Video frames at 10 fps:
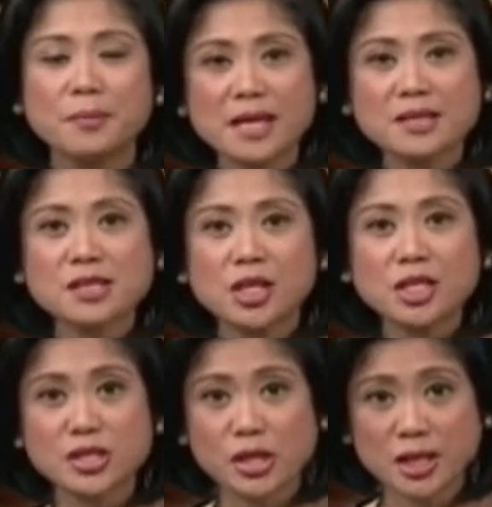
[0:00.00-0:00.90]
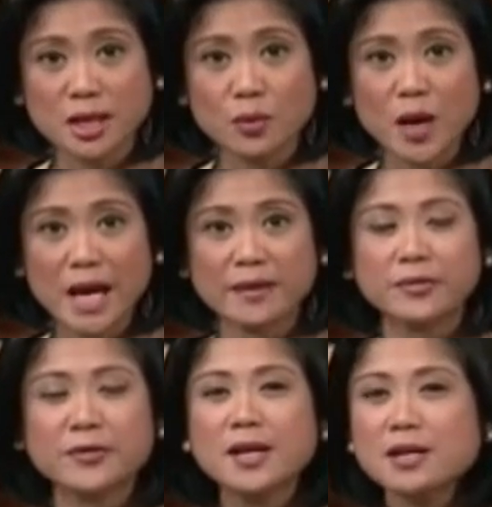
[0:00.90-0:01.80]
based on a cheating
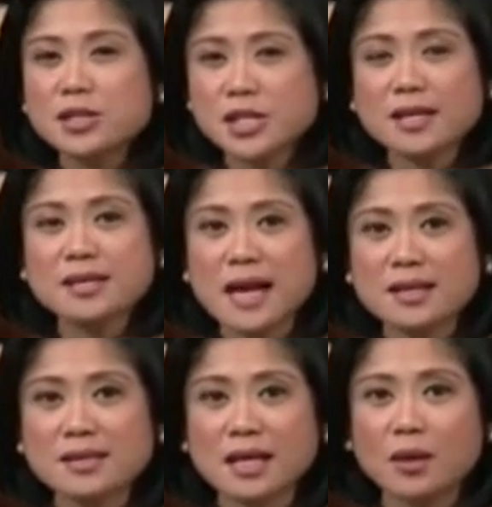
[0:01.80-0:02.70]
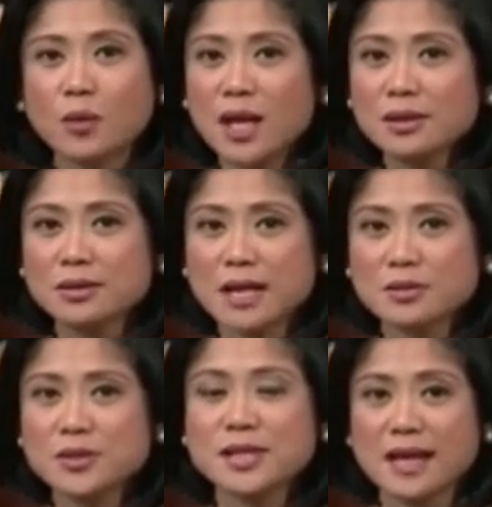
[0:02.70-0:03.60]
wife. She is asking what
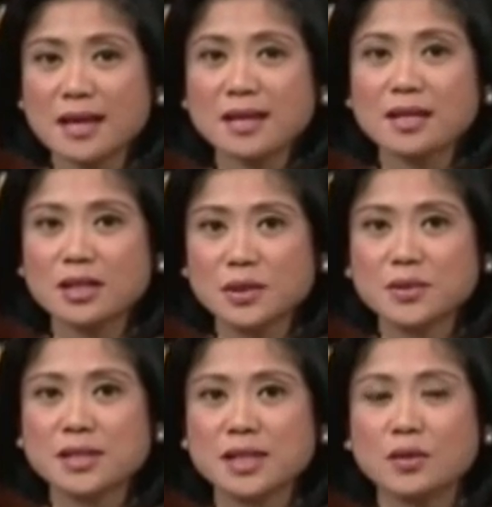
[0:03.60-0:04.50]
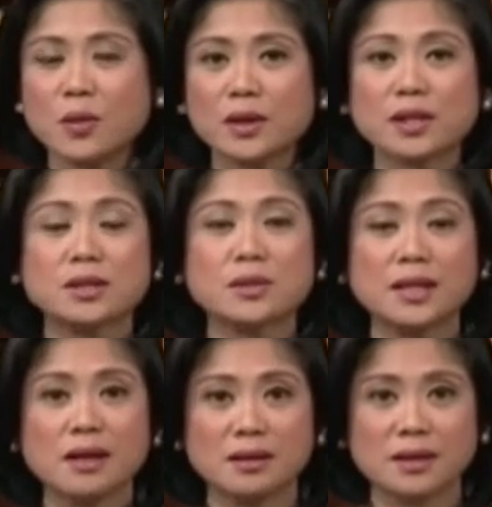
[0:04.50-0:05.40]
grounds they can use in order to
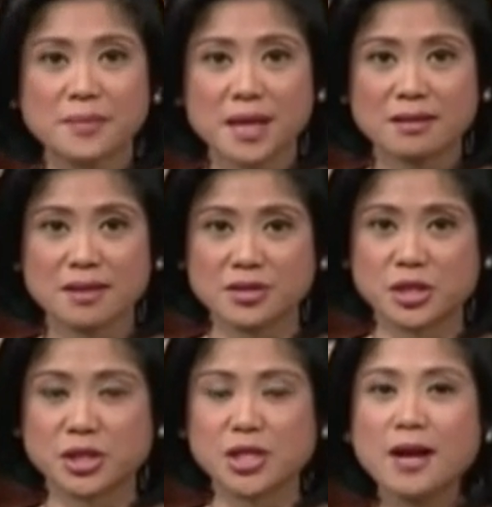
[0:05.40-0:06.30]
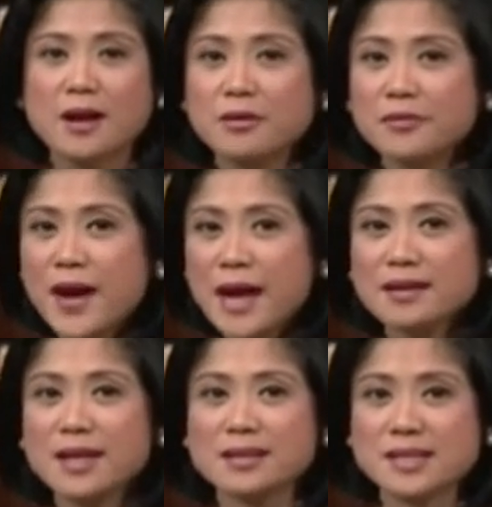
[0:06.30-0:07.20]
annul a marriage.
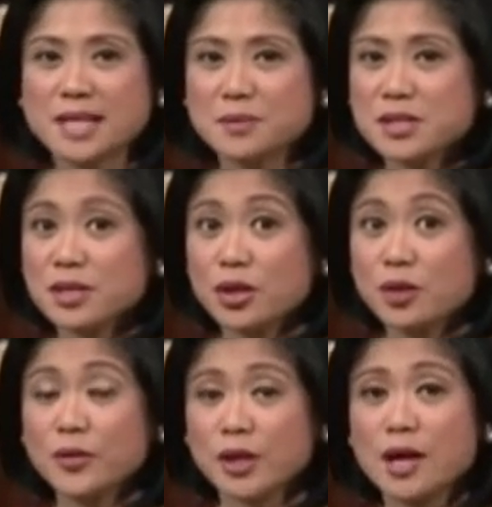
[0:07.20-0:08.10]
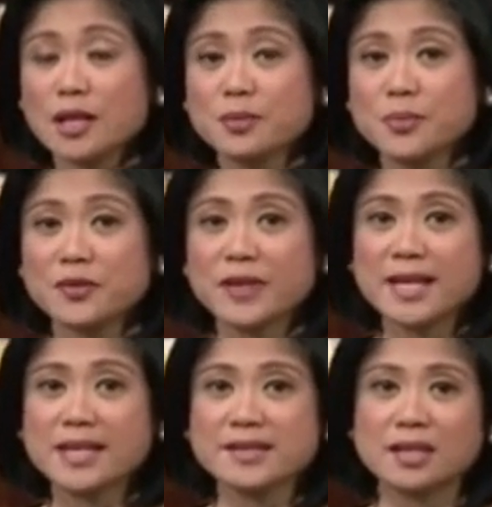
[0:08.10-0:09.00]
Farrah, it seems that you forgot to
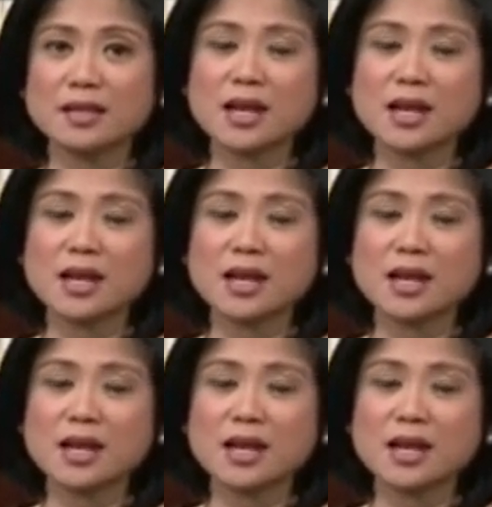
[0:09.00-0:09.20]
provide us a